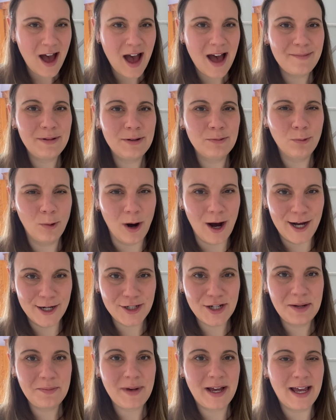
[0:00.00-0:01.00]
I've been
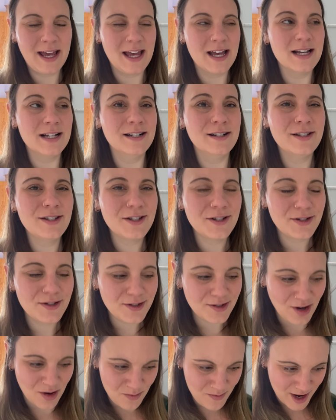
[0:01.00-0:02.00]
washing my hands
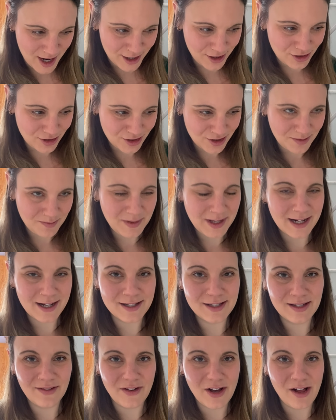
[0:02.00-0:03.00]
so much
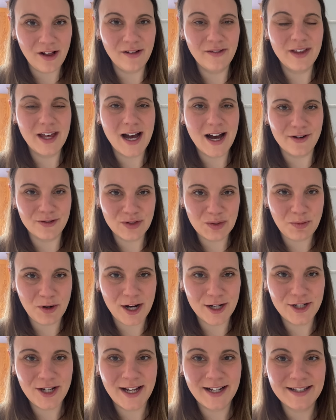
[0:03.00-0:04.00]
because of all of the house
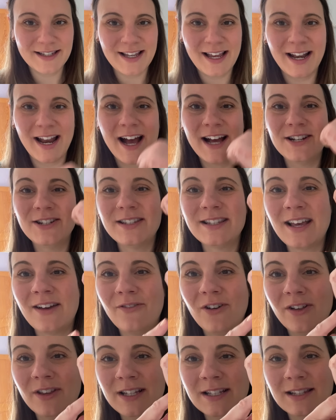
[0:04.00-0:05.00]
projects, and I just have
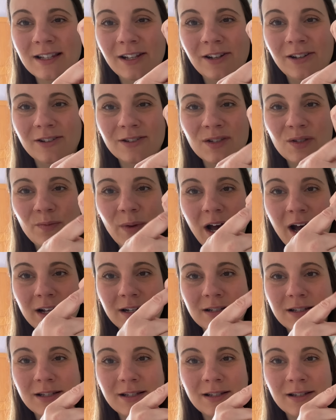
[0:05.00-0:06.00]
all these little
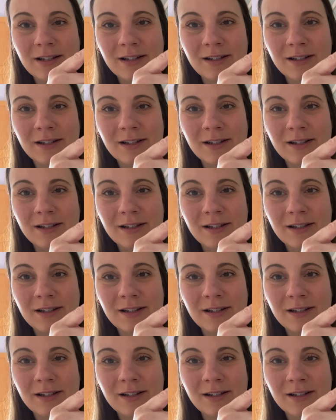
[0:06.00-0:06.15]
spots